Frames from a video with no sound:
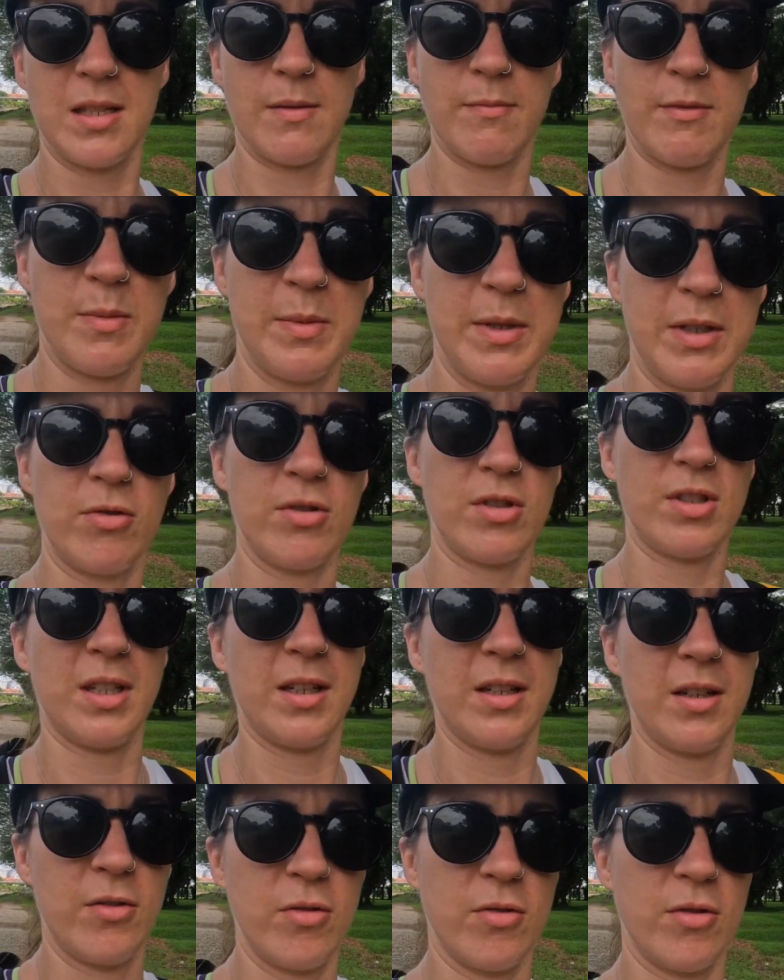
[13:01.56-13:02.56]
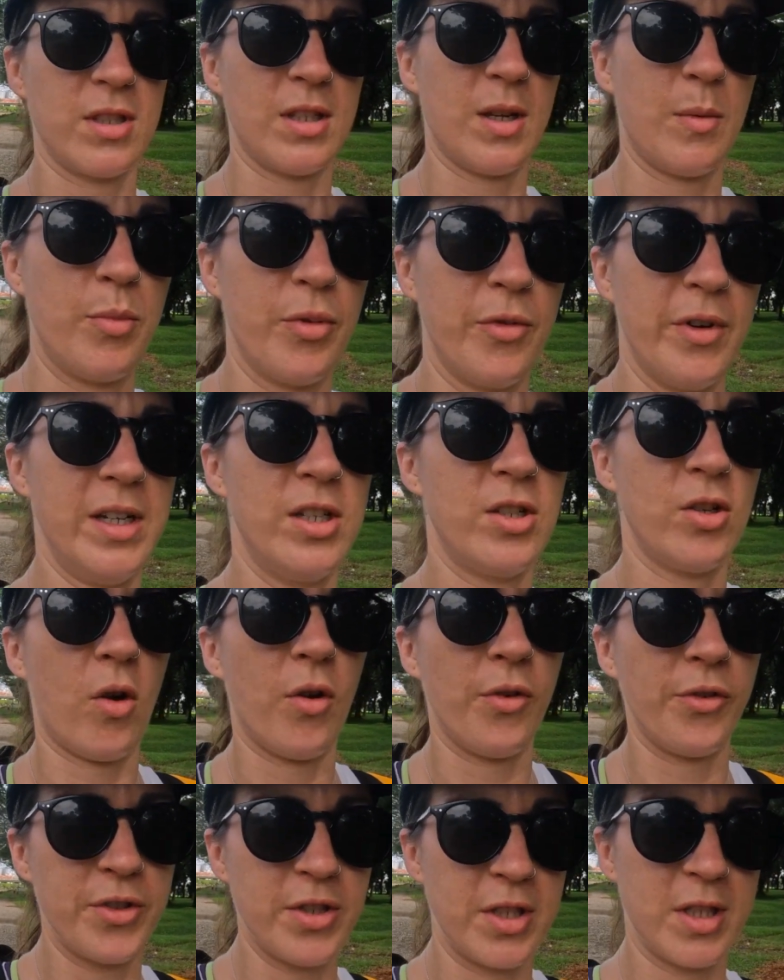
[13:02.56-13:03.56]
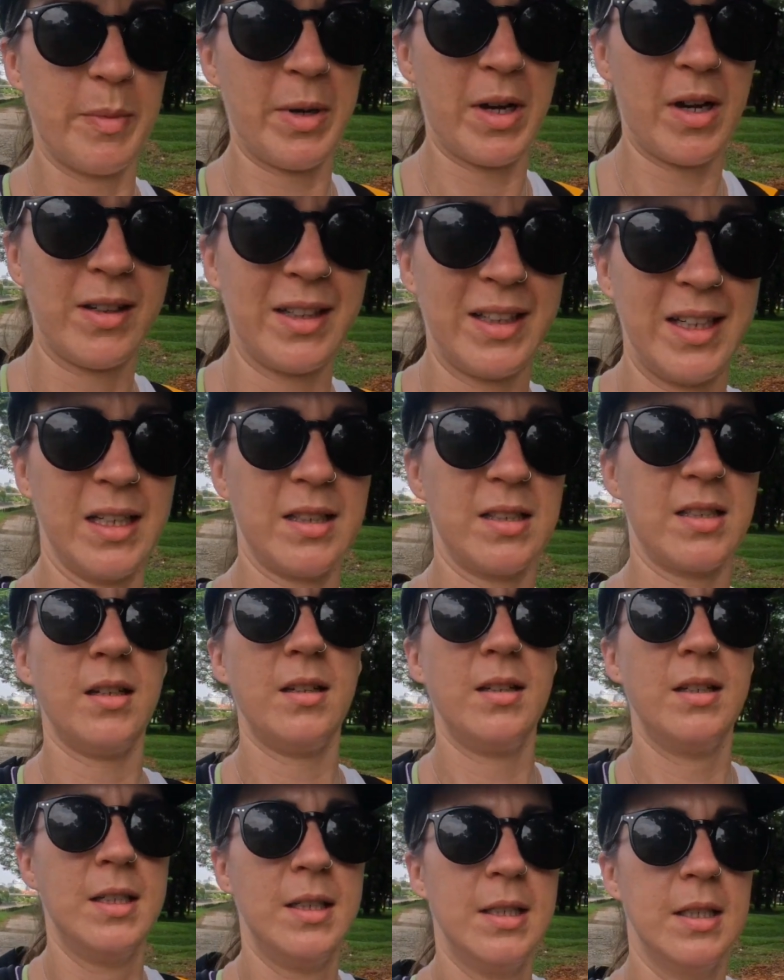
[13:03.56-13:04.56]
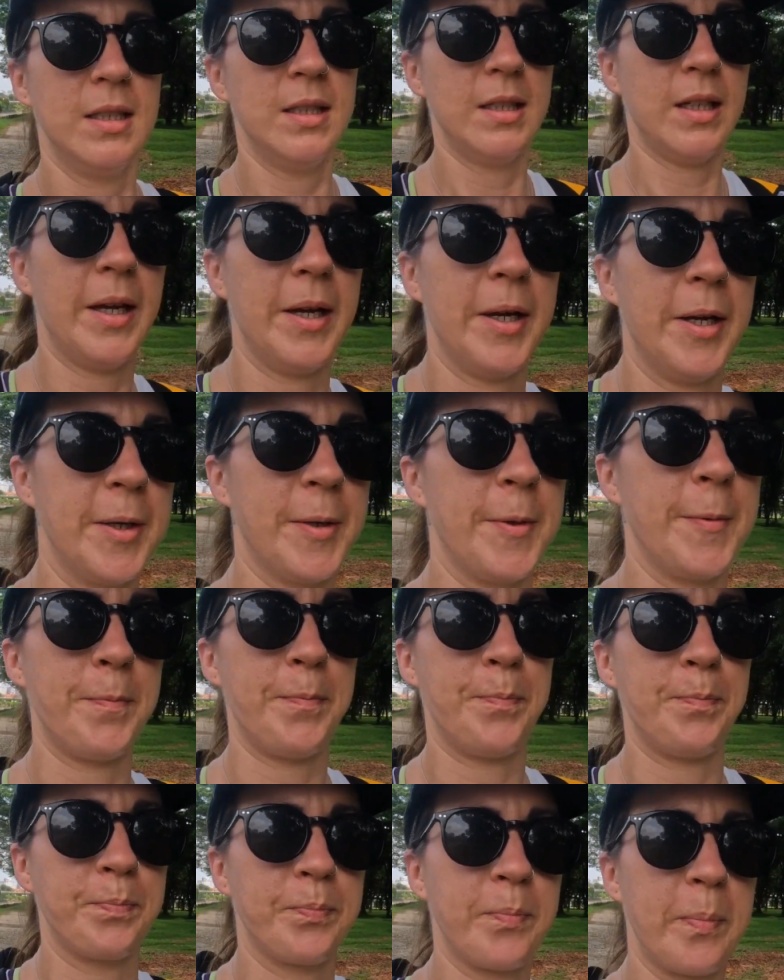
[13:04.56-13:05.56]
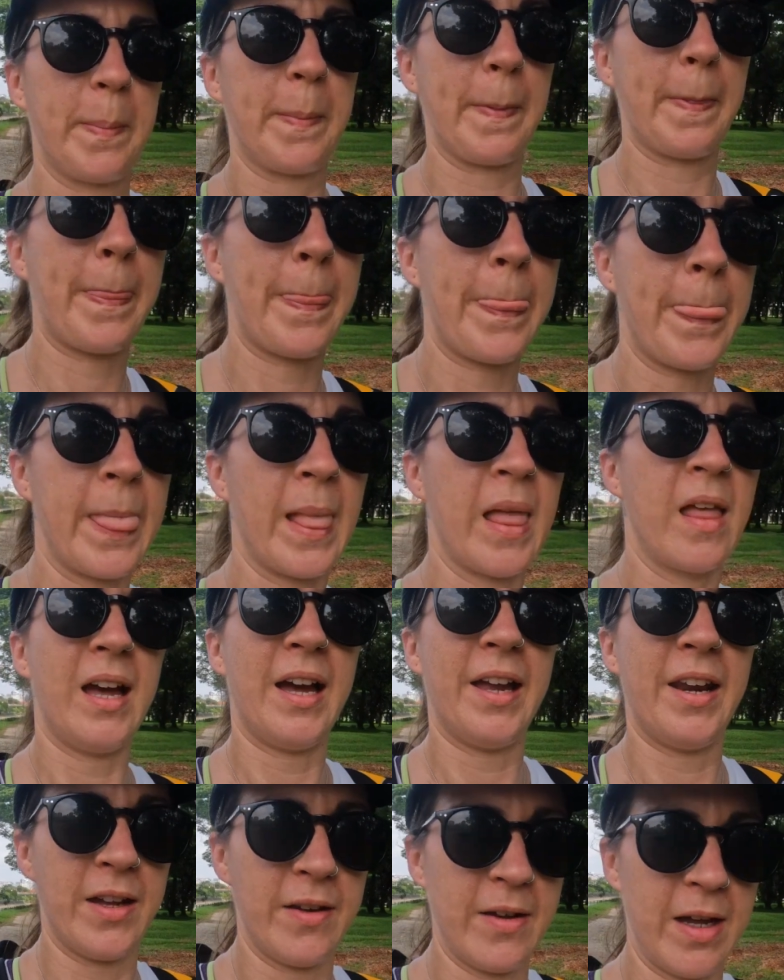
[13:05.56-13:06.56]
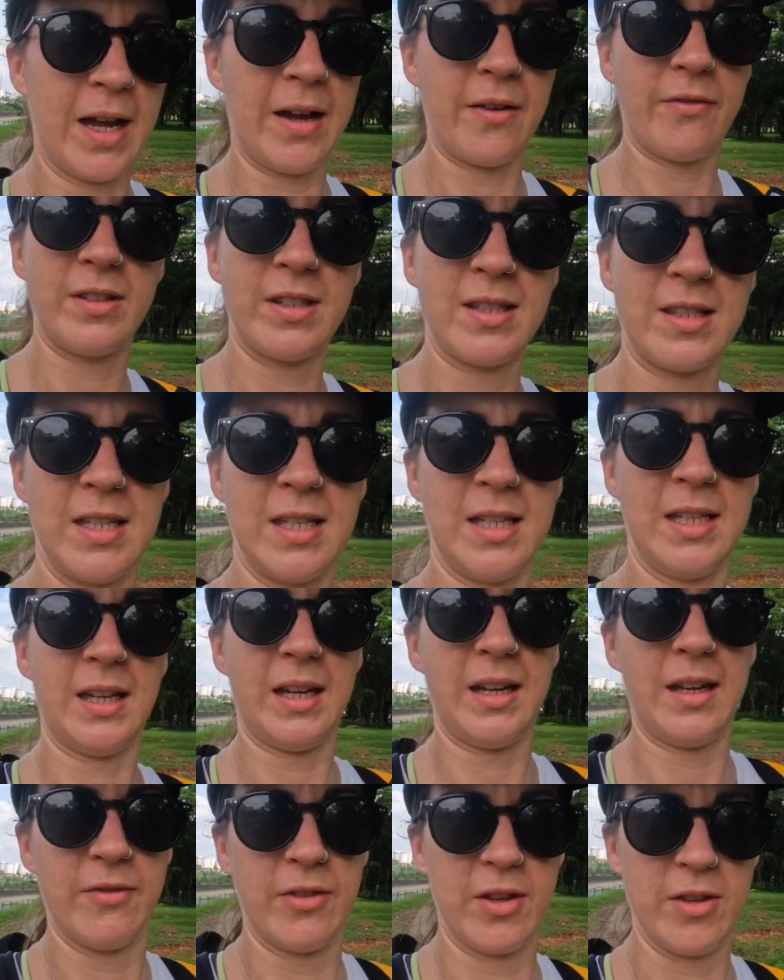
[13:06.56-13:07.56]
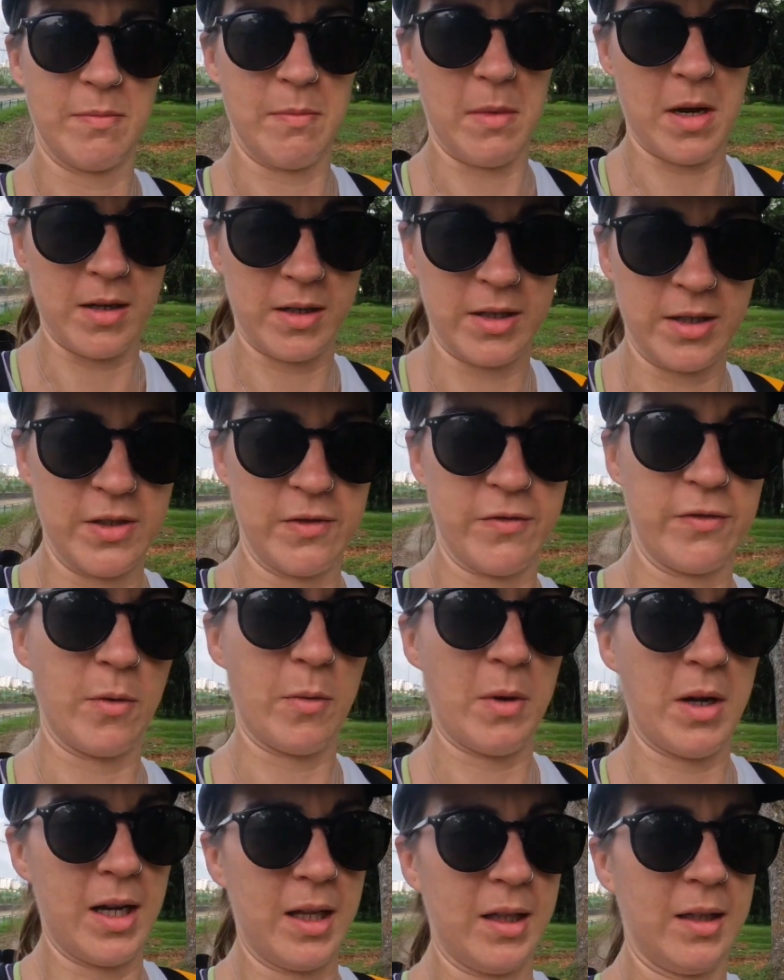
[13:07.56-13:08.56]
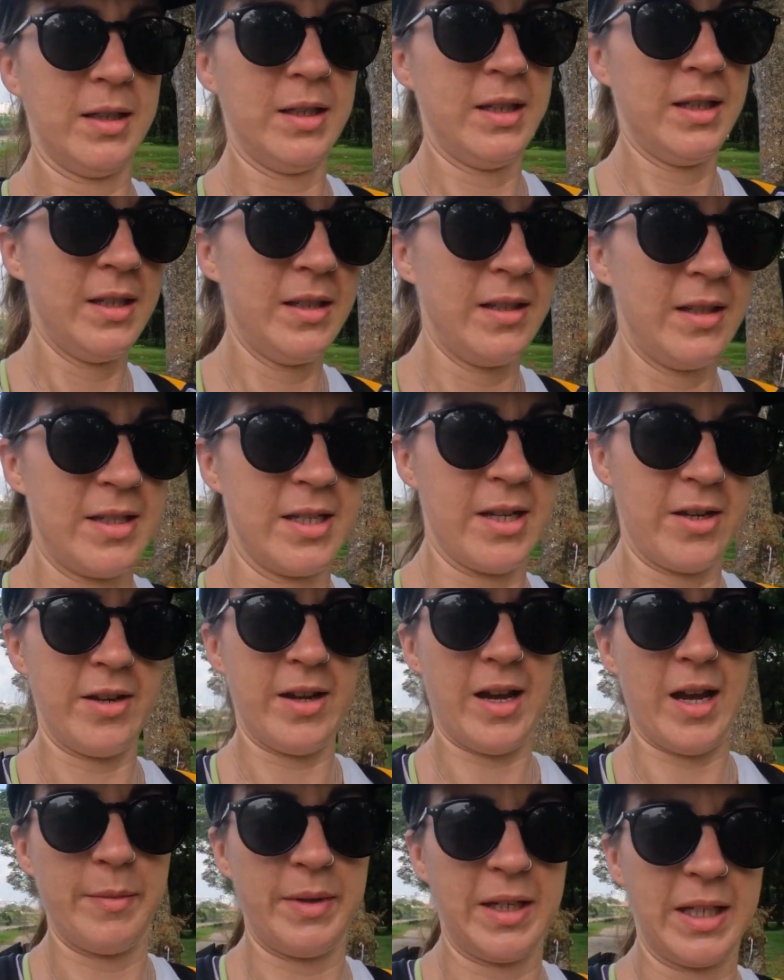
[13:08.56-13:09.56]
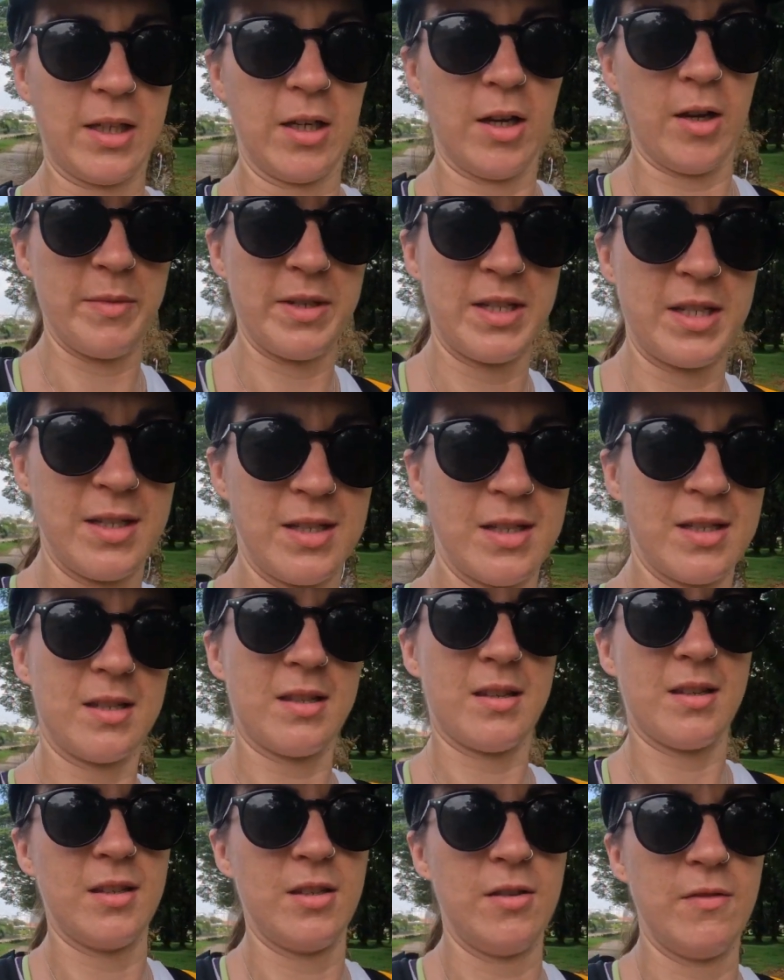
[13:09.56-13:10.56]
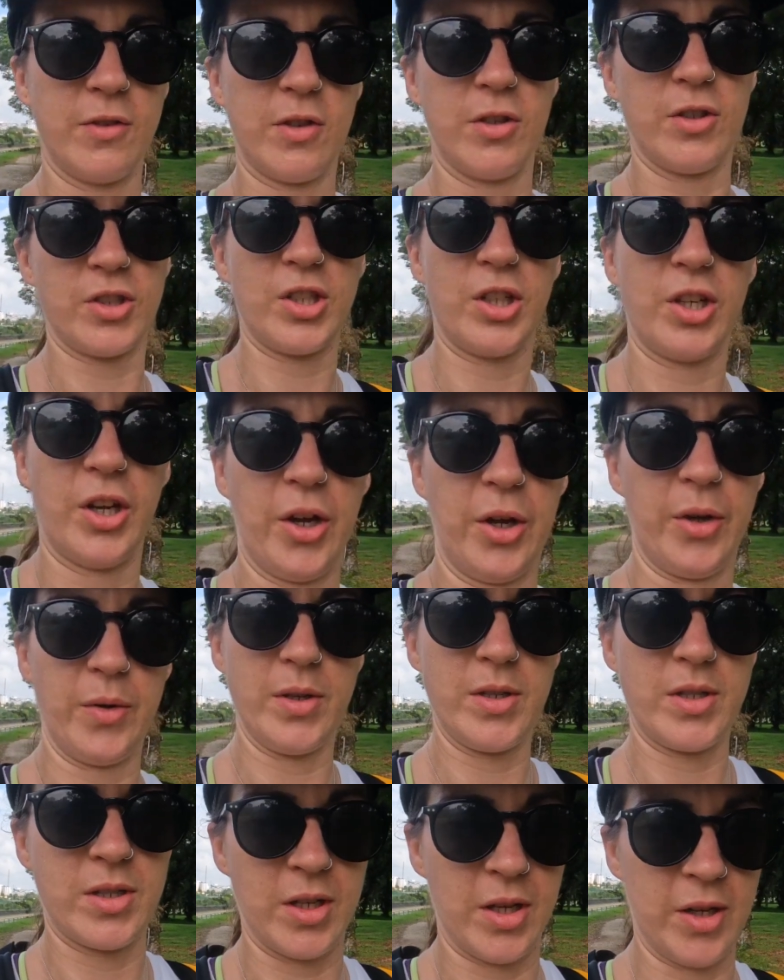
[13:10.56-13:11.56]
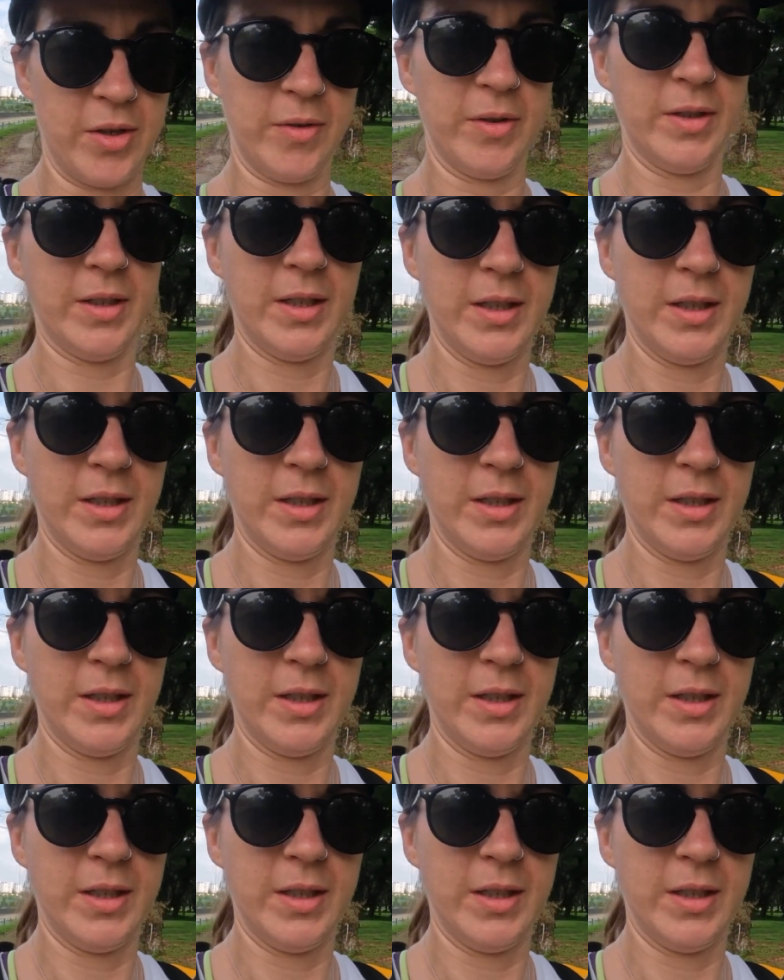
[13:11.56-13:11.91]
seems to be crossing across a bridge onto the park connector, and I haven't seen any of those markers for a while that tell you how many kilometers you've got to go. So